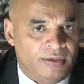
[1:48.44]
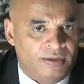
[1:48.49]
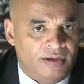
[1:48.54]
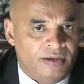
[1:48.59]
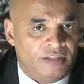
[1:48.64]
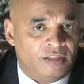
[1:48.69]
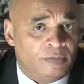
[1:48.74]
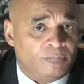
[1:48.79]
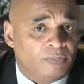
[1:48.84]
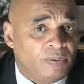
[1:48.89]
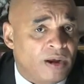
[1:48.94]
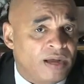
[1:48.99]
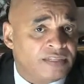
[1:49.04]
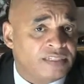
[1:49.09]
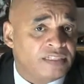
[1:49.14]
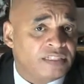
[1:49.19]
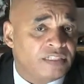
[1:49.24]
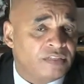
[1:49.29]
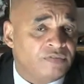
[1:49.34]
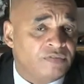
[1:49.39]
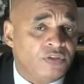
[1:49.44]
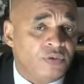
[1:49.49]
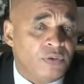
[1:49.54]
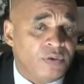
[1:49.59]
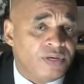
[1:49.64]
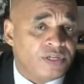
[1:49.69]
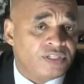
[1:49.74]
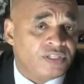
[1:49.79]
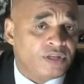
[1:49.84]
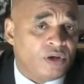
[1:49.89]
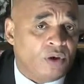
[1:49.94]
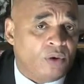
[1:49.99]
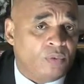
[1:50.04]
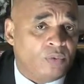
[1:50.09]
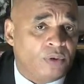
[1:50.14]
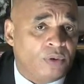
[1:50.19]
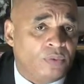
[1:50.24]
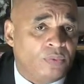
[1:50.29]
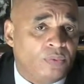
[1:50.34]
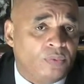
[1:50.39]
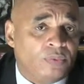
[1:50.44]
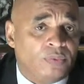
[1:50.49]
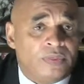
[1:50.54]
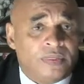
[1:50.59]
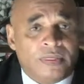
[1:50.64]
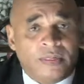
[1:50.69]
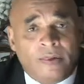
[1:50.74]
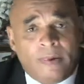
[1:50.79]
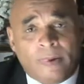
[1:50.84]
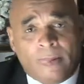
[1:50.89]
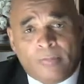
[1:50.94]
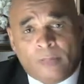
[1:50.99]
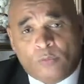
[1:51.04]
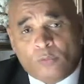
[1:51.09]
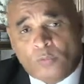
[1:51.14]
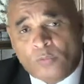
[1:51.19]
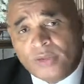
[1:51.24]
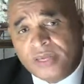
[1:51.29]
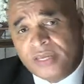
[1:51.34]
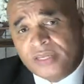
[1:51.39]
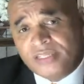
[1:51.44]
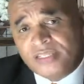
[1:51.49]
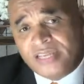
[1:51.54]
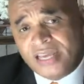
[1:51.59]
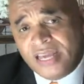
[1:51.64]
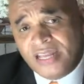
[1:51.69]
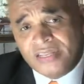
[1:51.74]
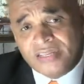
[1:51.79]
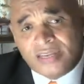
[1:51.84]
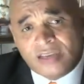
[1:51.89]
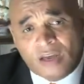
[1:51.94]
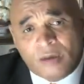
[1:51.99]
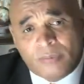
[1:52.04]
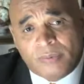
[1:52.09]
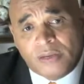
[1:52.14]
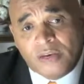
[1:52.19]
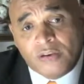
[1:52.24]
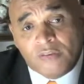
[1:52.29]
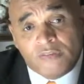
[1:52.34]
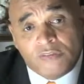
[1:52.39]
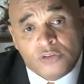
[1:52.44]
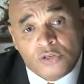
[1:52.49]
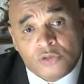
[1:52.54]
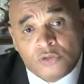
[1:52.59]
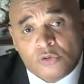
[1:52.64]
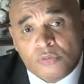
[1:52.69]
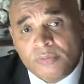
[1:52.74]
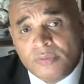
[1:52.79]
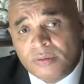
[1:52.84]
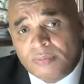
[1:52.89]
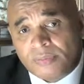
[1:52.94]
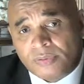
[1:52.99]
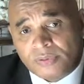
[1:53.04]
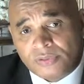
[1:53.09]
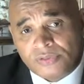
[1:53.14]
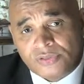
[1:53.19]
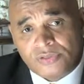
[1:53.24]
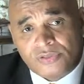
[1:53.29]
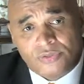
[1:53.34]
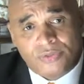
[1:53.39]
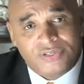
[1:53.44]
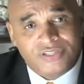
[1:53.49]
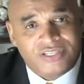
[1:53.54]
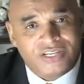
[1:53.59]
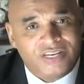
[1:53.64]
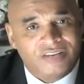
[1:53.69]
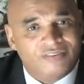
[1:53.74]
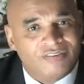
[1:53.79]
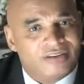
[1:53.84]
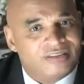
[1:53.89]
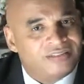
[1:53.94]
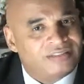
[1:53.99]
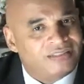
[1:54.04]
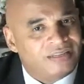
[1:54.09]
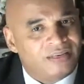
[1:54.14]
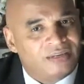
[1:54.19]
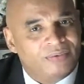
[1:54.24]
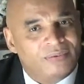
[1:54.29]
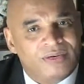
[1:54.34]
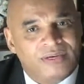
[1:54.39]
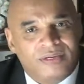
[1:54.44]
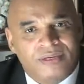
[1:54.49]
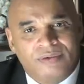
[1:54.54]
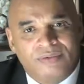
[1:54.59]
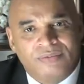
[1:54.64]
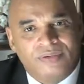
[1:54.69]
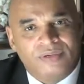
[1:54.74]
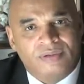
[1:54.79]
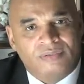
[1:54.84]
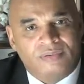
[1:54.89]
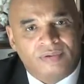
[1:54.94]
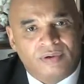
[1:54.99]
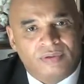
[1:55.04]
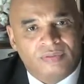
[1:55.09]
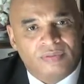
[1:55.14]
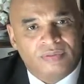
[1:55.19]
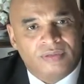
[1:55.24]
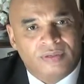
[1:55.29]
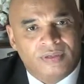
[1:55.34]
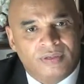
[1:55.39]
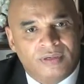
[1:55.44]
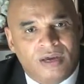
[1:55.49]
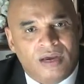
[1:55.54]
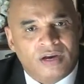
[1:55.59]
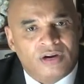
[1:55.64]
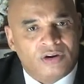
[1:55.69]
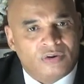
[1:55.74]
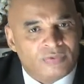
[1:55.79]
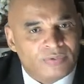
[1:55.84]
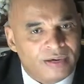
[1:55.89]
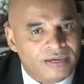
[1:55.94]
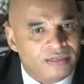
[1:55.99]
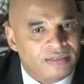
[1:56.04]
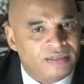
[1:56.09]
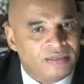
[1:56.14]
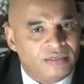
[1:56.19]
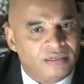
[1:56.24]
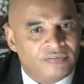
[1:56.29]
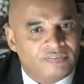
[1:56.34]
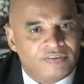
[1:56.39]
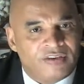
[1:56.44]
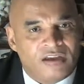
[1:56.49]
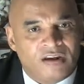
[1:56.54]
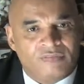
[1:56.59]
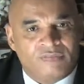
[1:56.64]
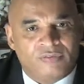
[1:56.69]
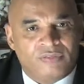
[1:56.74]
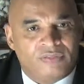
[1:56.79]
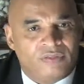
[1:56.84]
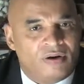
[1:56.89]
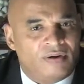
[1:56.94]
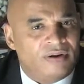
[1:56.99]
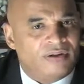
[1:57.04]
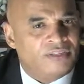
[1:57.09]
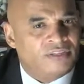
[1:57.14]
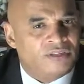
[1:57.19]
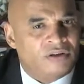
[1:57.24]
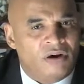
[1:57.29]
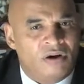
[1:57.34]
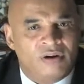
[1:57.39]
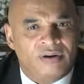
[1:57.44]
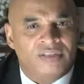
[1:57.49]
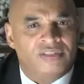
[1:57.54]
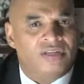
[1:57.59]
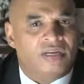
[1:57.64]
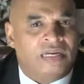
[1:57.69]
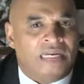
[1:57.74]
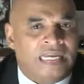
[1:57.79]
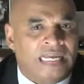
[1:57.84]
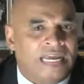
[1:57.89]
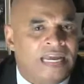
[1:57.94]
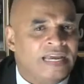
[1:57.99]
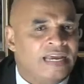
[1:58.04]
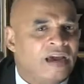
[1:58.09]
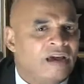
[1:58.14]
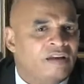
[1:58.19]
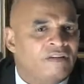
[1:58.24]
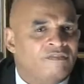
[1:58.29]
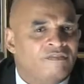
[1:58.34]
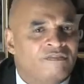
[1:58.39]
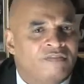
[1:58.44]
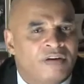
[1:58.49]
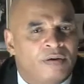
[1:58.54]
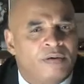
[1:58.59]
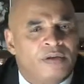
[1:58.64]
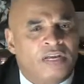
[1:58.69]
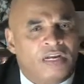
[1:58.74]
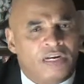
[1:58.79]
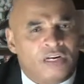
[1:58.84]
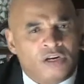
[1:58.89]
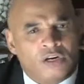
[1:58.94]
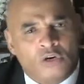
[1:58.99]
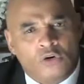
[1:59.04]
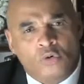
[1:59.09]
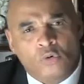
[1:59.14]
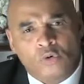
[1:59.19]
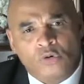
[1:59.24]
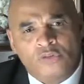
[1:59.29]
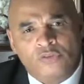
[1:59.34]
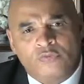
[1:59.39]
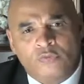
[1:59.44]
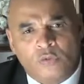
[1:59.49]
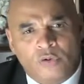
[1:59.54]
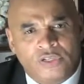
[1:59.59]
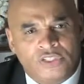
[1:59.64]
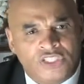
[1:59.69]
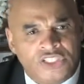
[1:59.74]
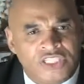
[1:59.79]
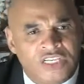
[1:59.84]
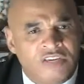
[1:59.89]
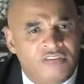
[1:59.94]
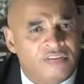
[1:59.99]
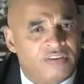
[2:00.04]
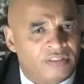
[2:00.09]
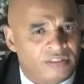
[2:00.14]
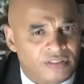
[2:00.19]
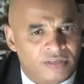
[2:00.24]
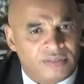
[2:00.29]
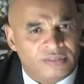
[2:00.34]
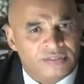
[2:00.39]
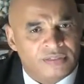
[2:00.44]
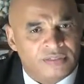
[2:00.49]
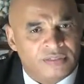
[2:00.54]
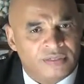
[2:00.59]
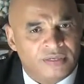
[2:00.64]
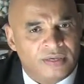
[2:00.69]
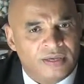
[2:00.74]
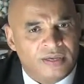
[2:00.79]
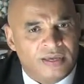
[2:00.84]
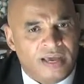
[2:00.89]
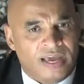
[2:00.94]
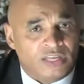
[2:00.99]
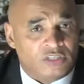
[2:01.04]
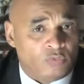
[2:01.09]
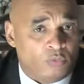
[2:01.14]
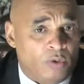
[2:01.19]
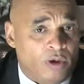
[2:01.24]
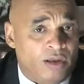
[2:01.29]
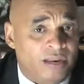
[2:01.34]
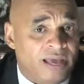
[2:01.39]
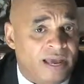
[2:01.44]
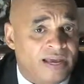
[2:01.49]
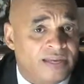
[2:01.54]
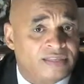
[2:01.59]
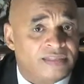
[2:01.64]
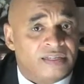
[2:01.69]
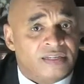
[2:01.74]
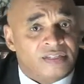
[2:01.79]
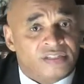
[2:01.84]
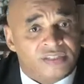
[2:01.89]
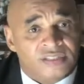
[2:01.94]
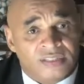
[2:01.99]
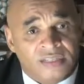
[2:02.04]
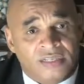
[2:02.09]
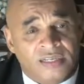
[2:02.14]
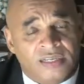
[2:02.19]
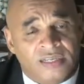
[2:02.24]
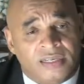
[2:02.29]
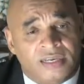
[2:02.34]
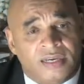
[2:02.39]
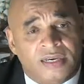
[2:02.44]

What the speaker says: In the process of doing so, we intend to help individual members to achieve accelerated career growth. A great deal of careful thought has gone into laying out a very clear course for achieving this, as well as instilling